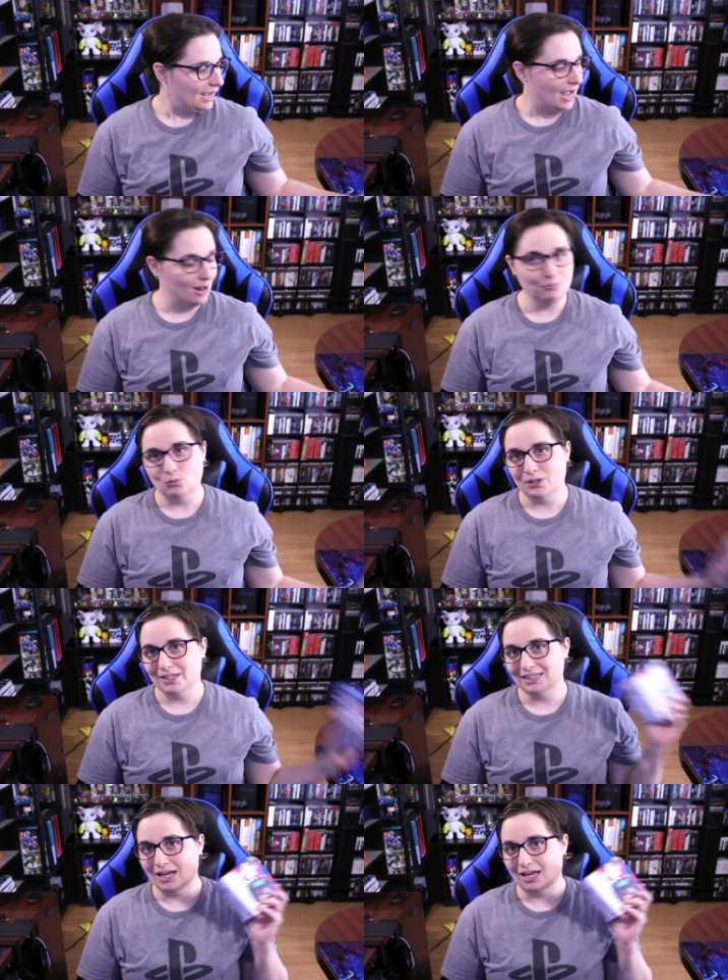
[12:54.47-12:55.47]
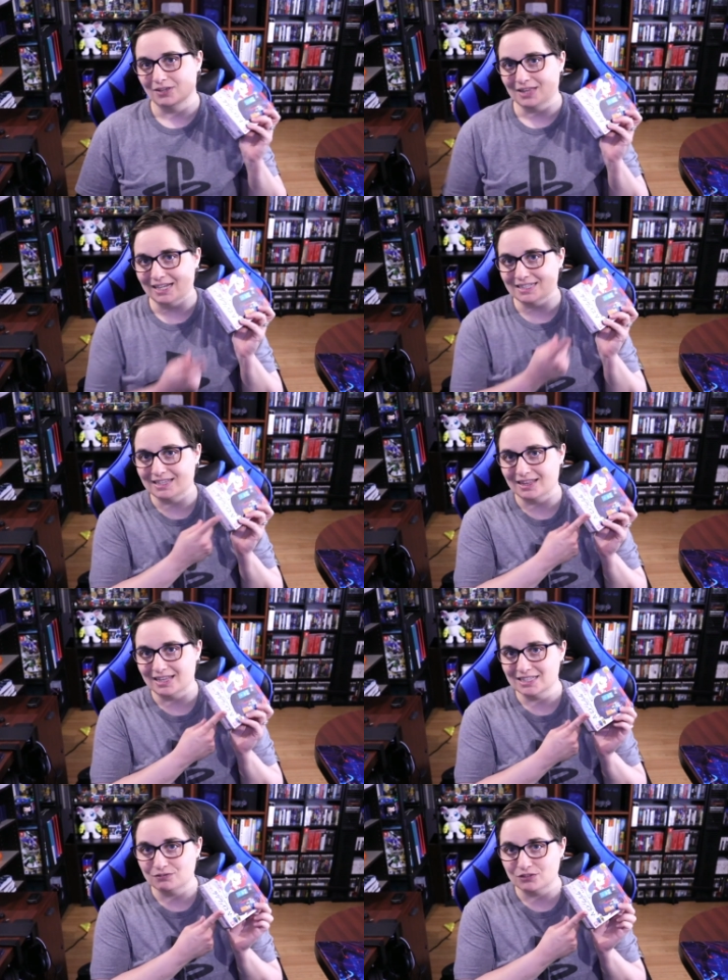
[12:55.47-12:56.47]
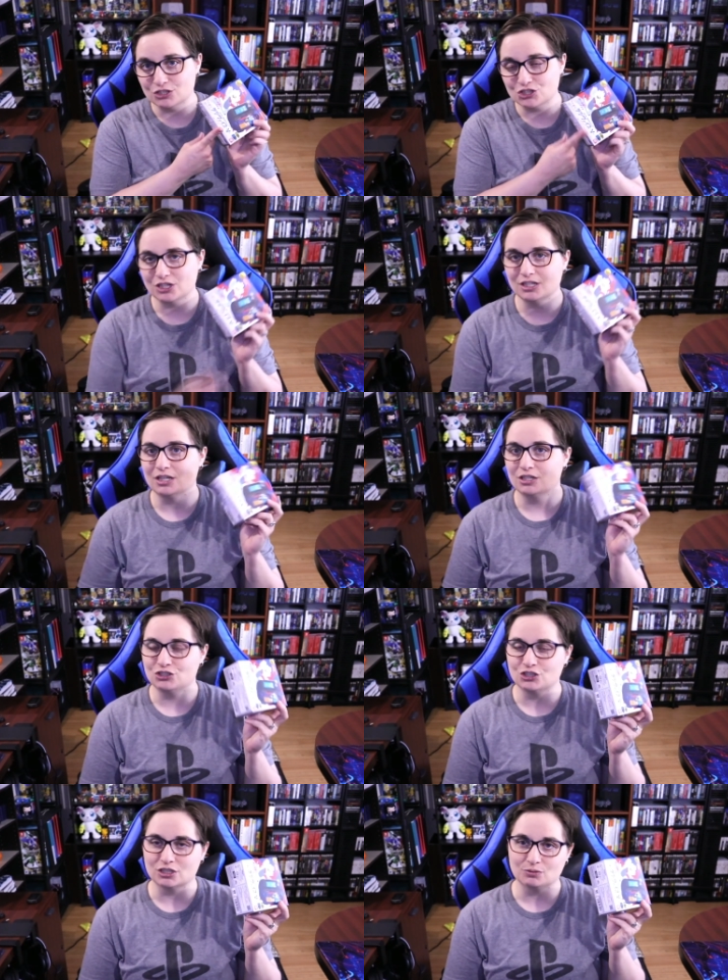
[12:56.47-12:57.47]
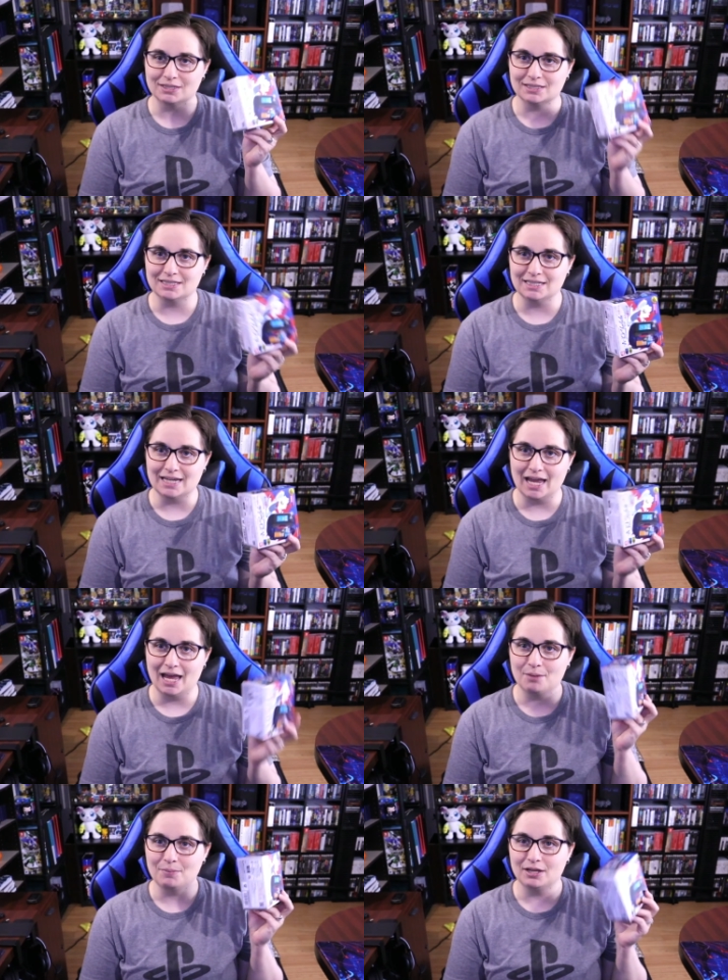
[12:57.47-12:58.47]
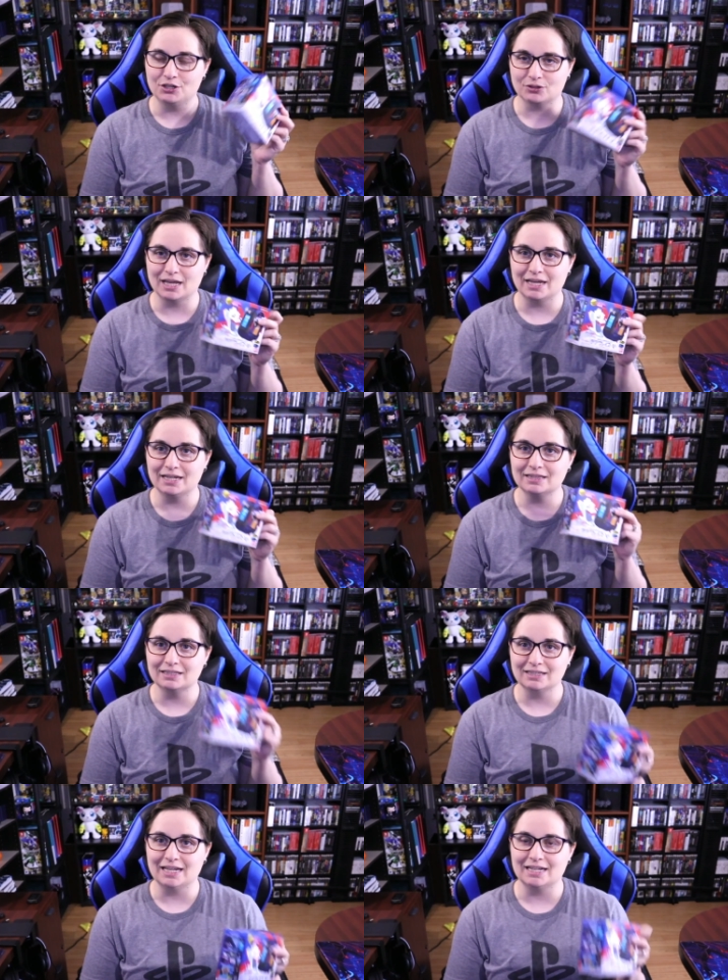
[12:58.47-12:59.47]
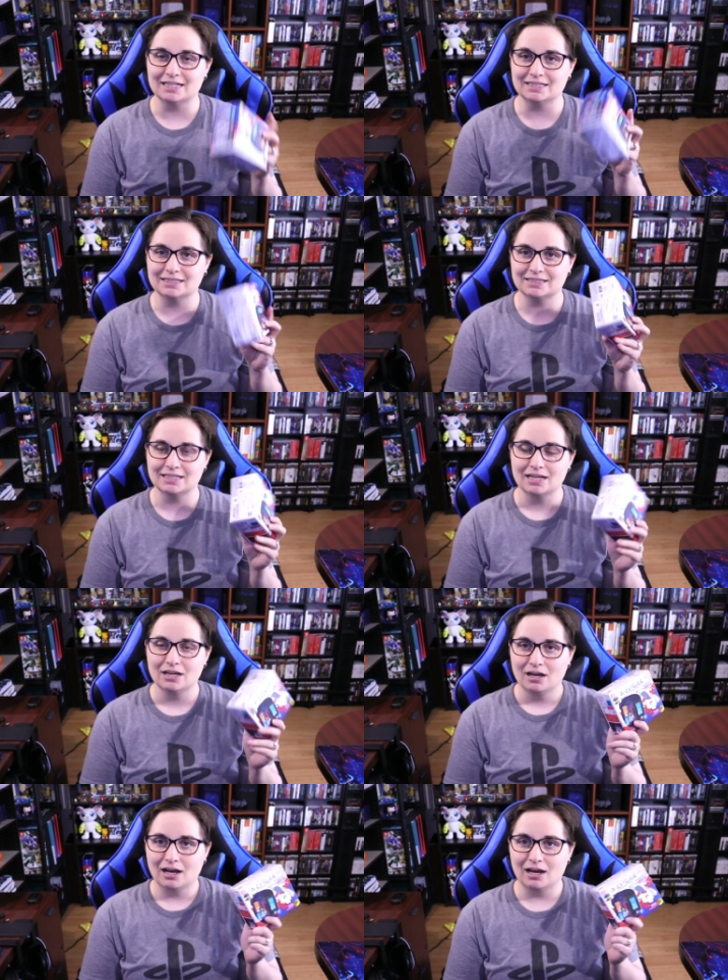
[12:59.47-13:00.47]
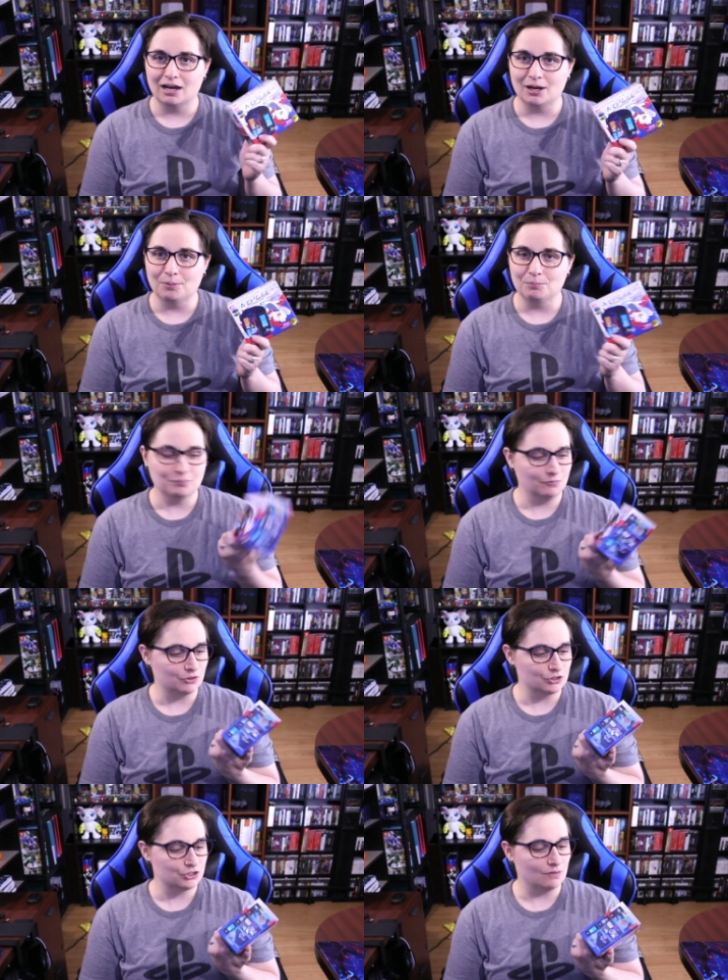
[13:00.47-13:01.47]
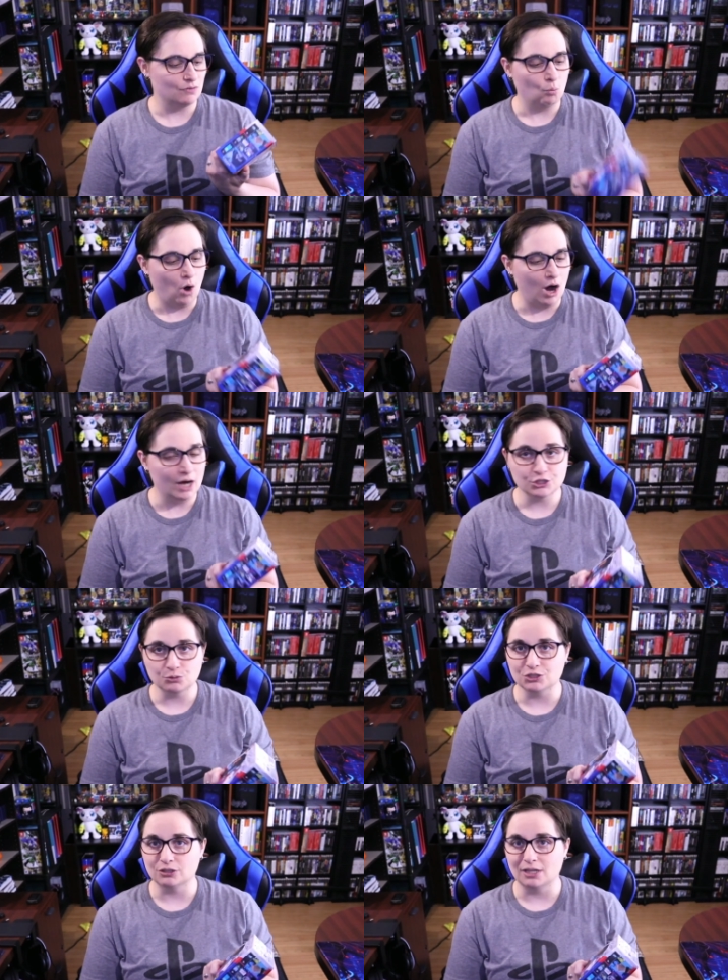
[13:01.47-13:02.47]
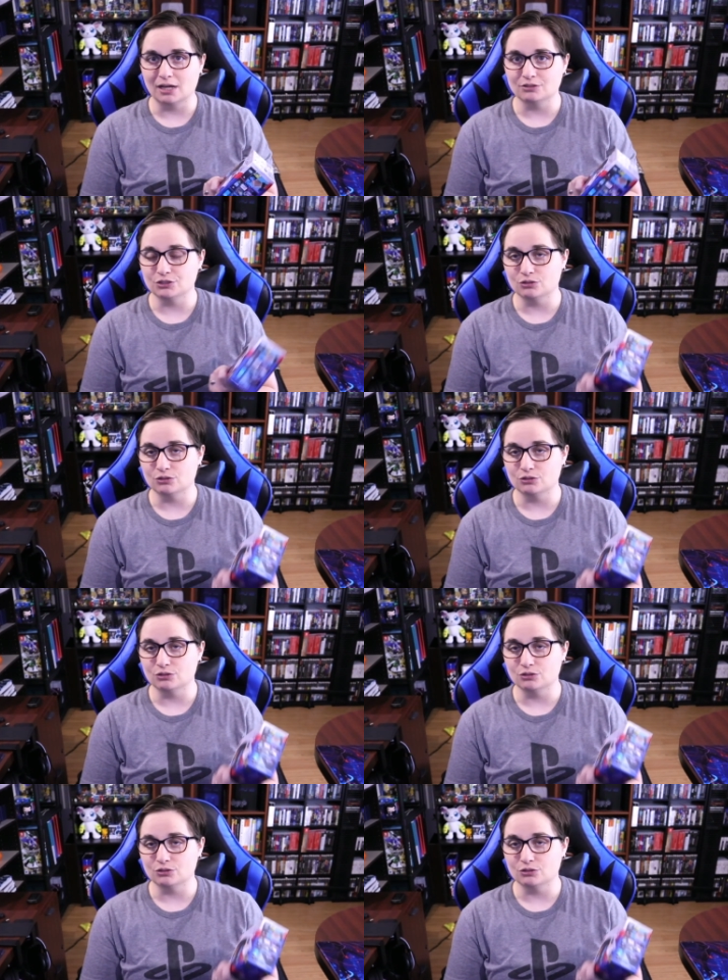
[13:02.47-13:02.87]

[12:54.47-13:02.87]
I'm really loving that it's this version, just with the DM. You're getting the latest version of the watch, which allows you to do